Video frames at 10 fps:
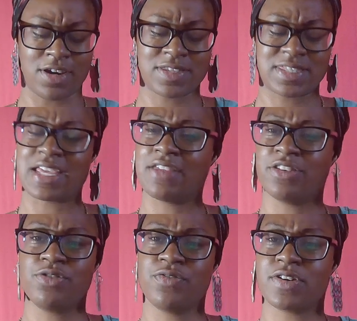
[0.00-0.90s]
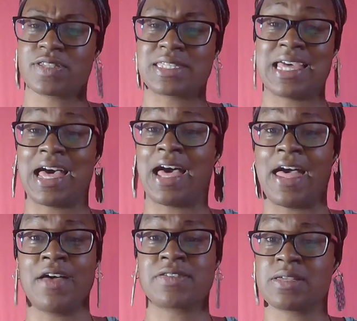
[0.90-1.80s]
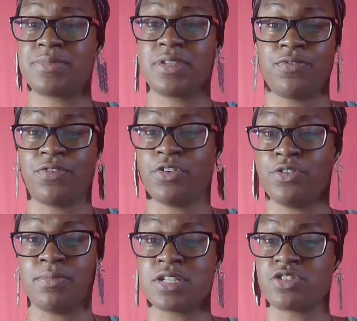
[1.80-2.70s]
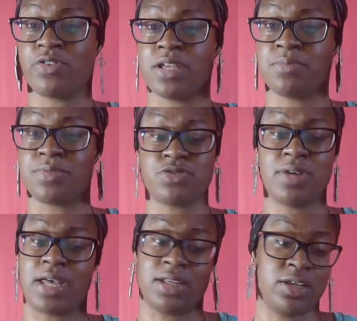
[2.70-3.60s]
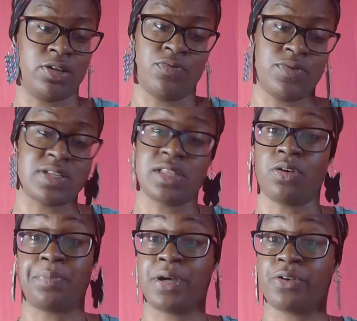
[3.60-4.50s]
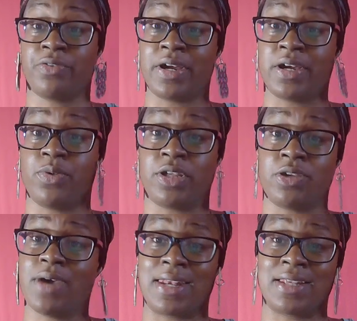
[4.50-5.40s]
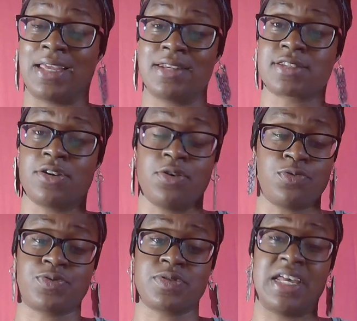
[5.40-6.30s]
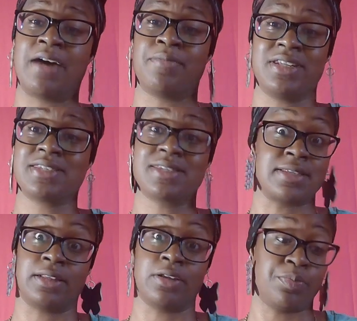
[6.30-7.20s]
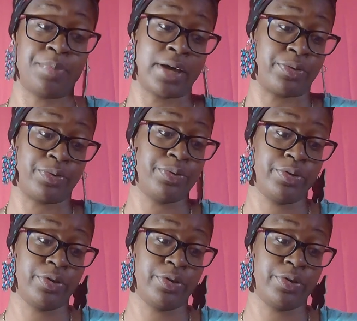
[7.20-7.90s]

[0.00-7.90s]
saying, the universe is saying, I have something for you much greater, but you got to get over this little puddle right quick. You acting like this is a whole tsunami. This is a little puddle.